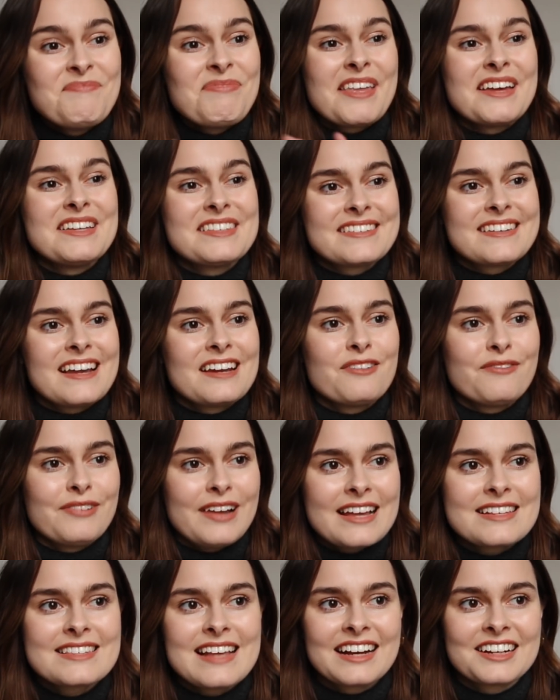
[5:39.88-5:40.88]
instead of
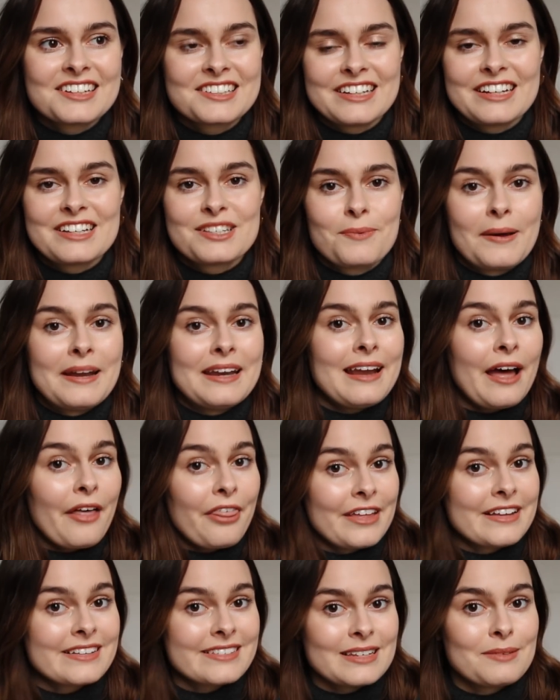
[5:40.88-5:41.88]
less anxious when
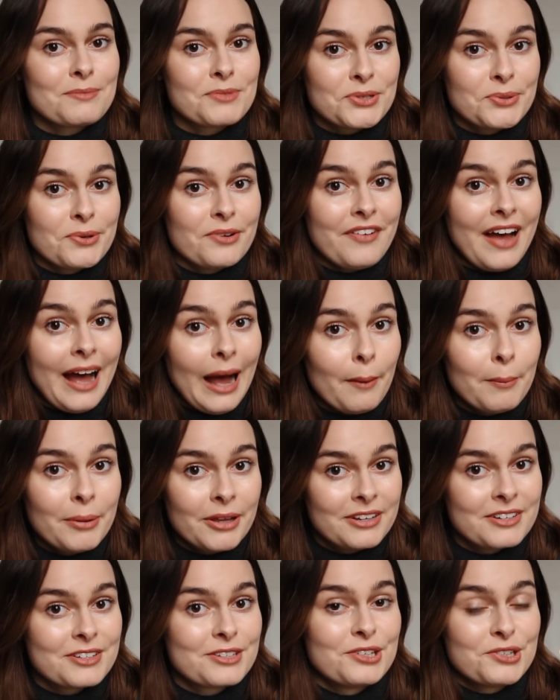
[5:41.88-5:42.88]
nothing seems to have
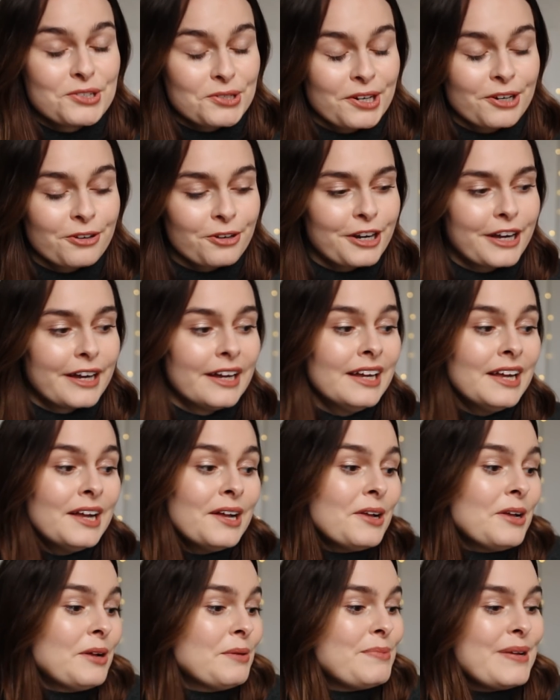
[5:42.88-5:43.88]
happened to trigger it.
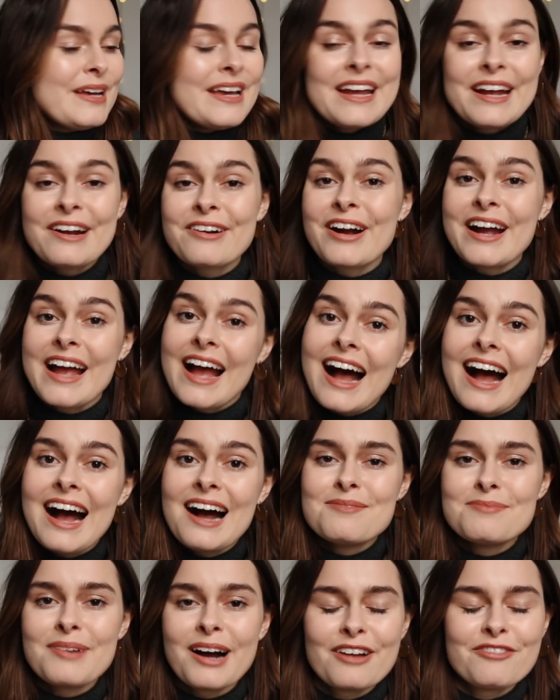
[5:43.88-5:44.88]
But here I
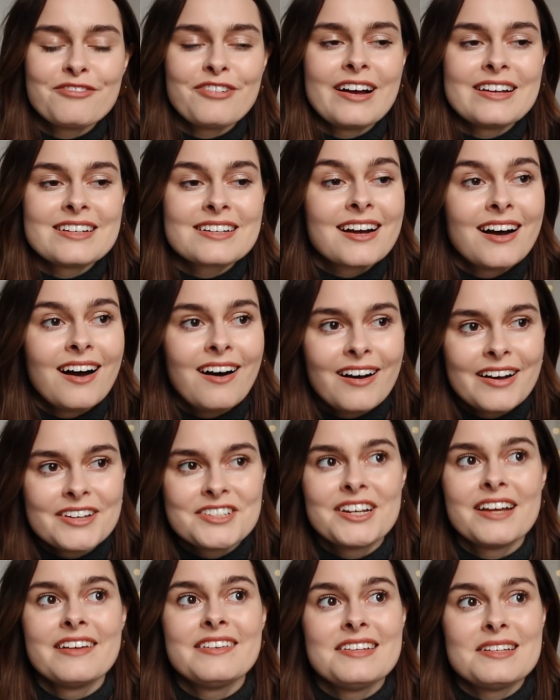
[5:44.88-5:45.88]
am, I find car
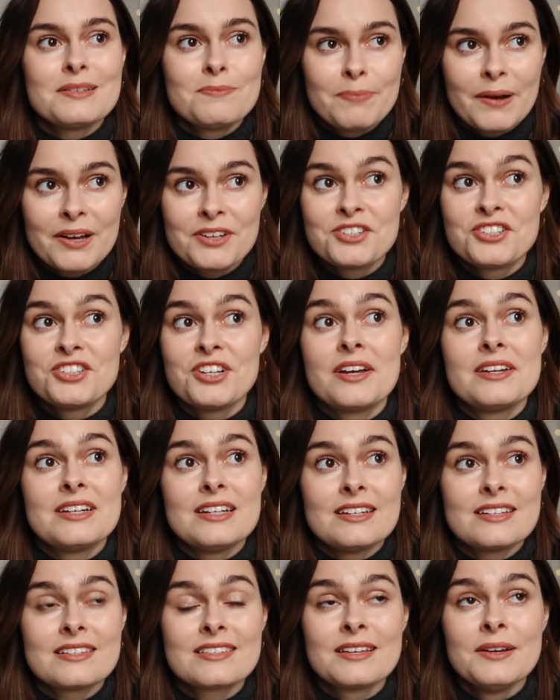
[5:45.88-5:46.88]
journeys, bus
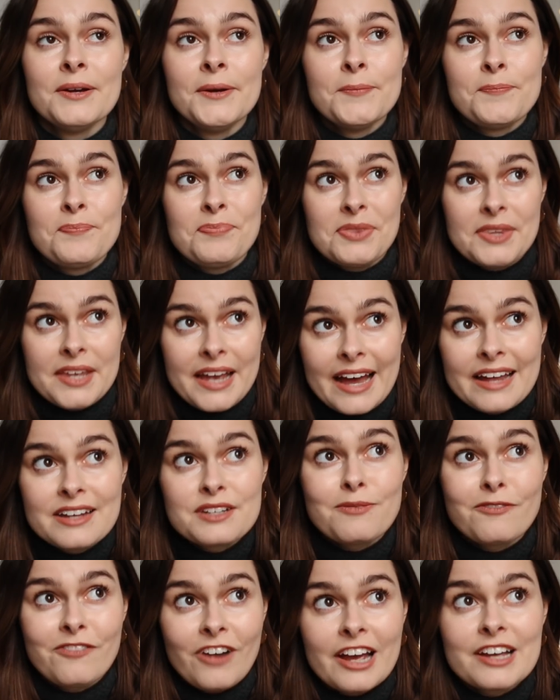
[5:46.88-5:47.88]
journeys,
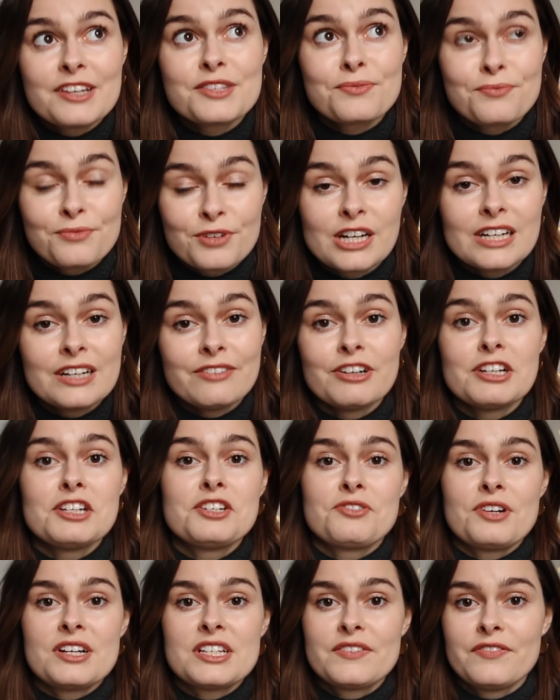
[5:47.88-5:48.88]
and flights really, really
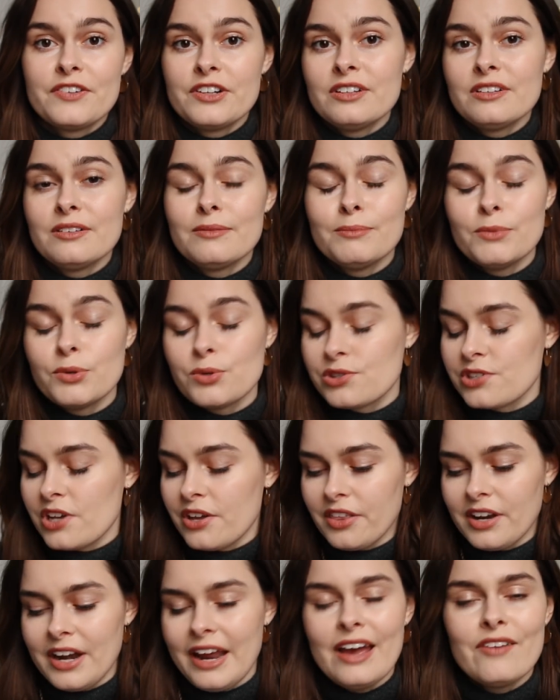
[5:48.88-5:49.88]
stressful, more so
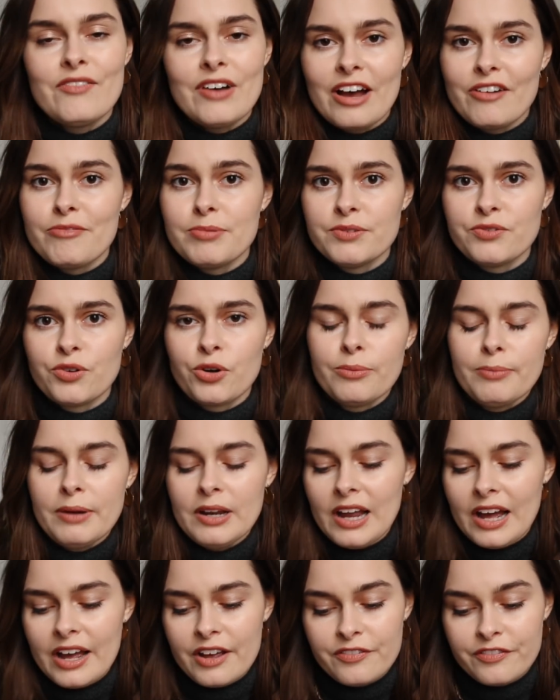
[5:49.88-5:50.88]
than I ever have before in my
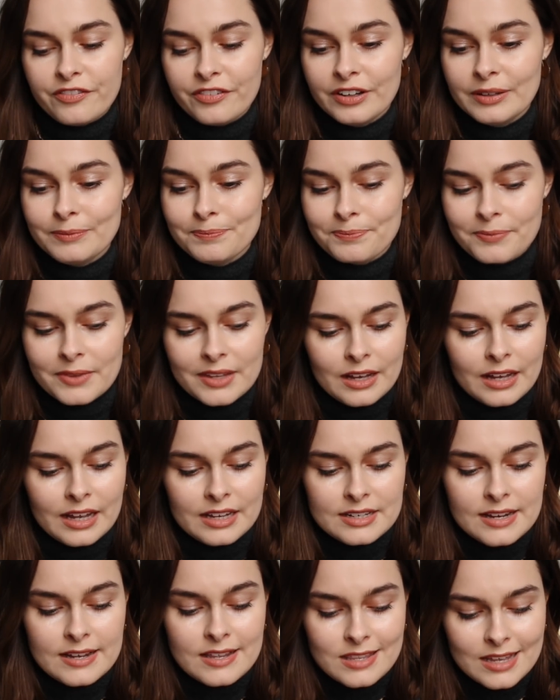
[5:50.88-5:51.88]
life.
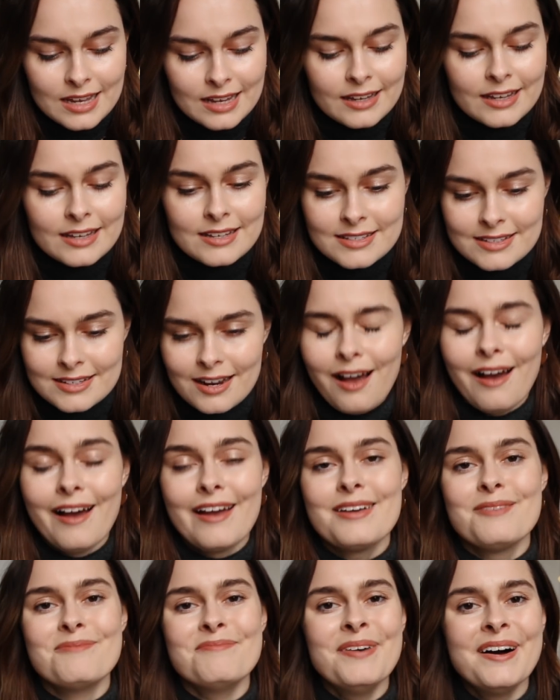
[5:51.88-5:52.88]
And I think it's
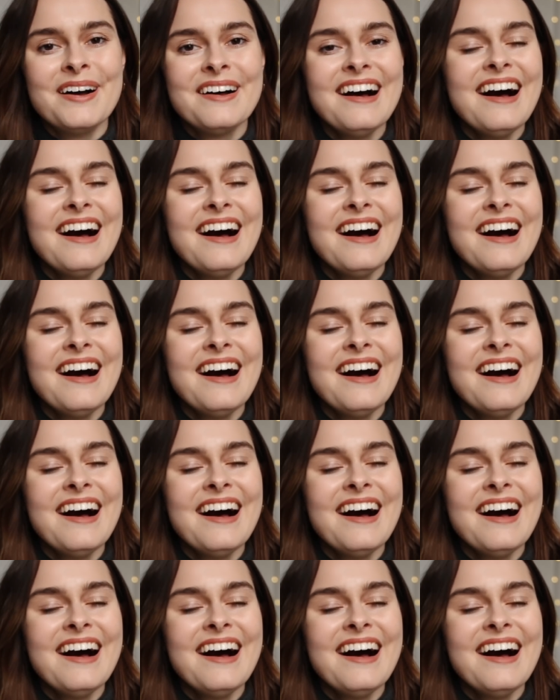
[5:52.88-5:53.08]
time